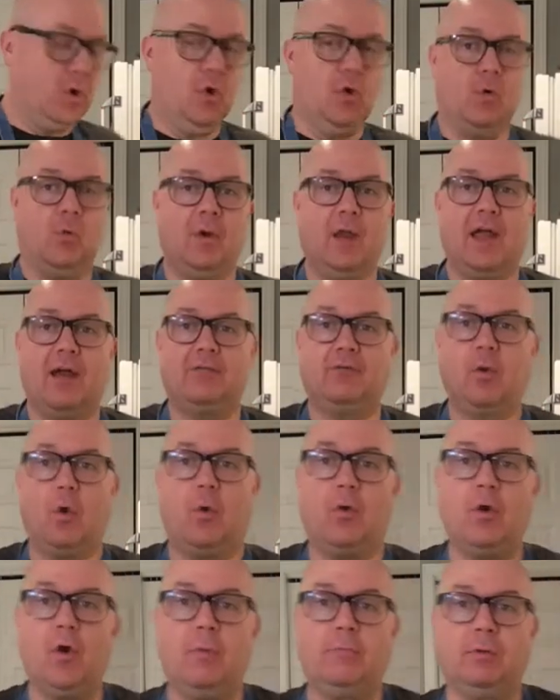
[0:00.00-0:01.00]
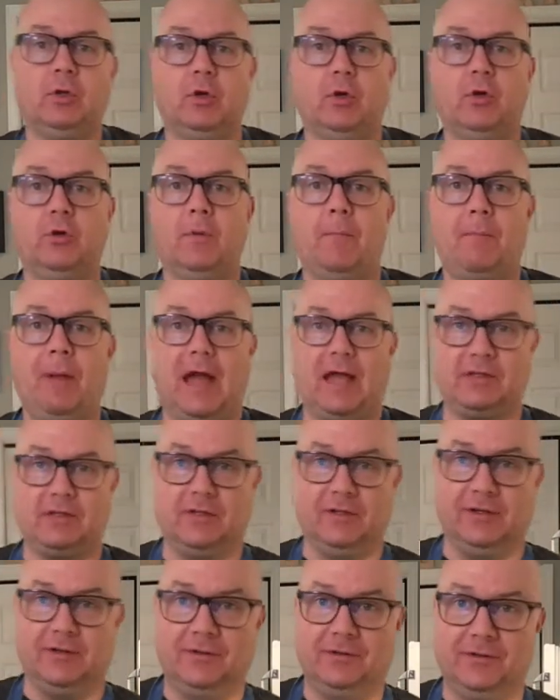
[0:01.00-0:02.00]
We have Cordon Bleu pasta.
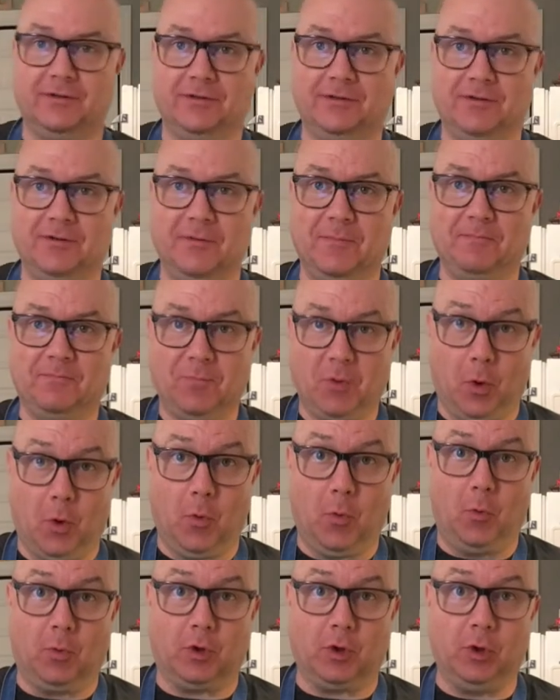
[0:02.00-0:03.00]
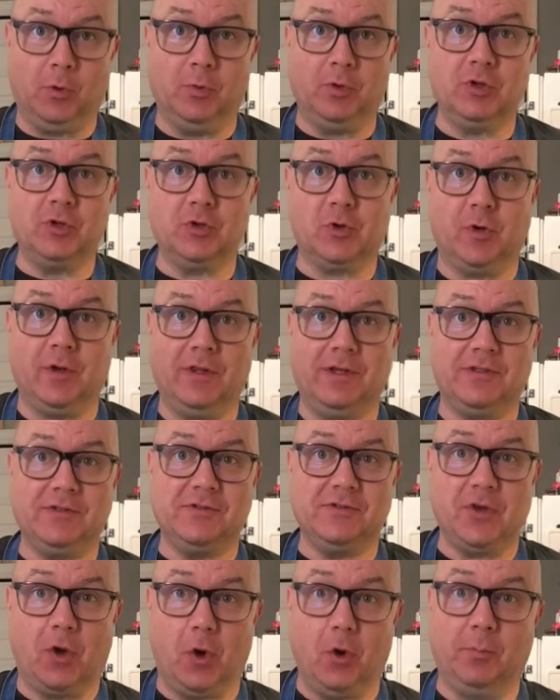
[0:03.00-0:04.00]
We're going to enjoy this.
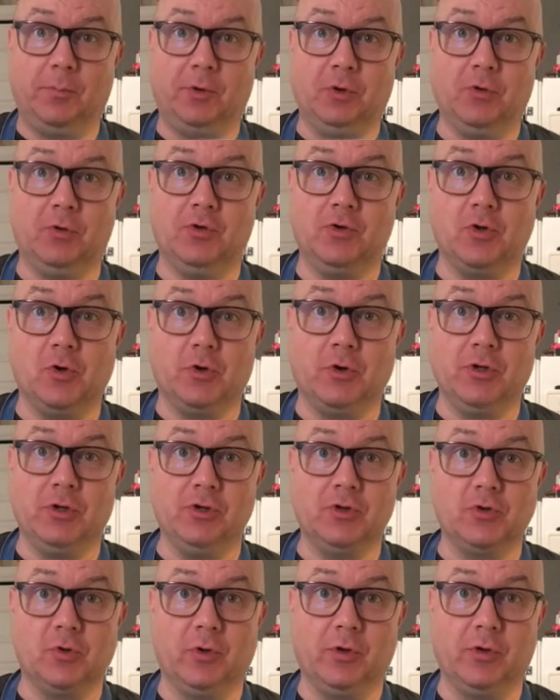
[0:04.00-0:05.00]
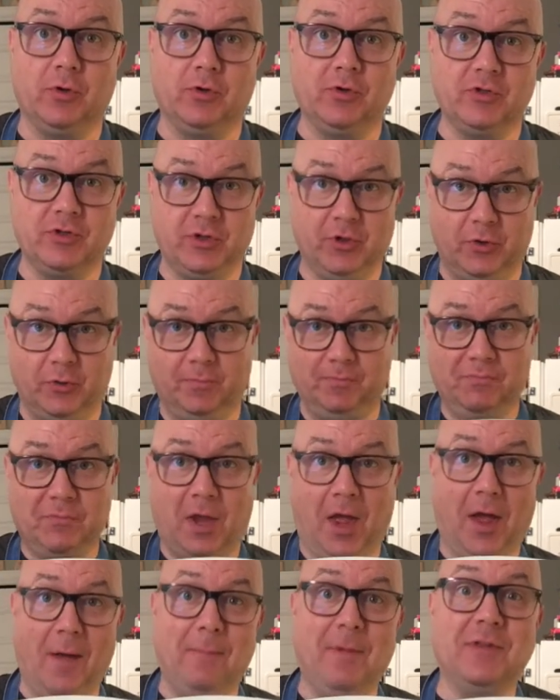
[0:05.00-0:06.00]
Hope you enjoy yours too.
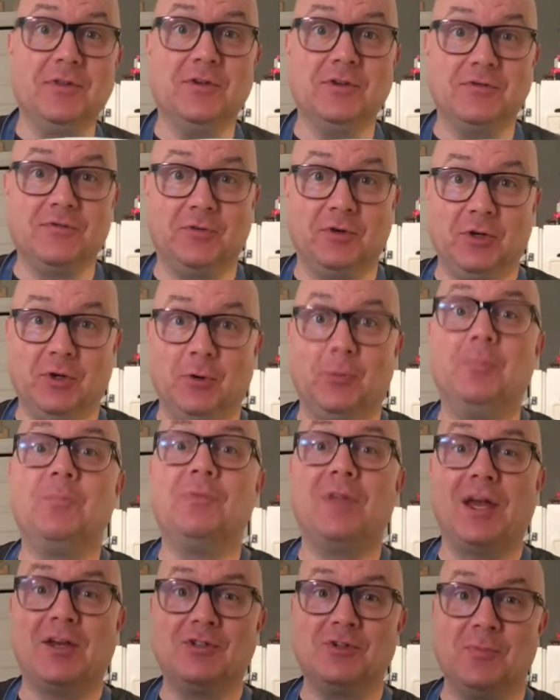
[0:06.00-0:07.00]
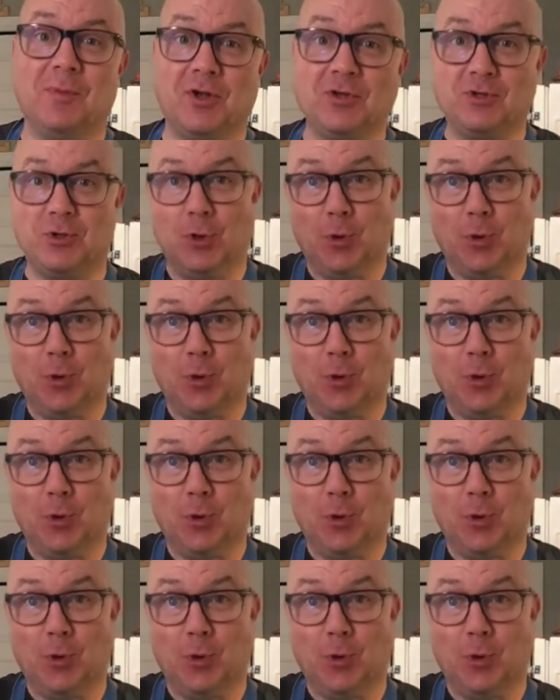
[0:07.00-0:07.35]
I made this for you. Thanks so much.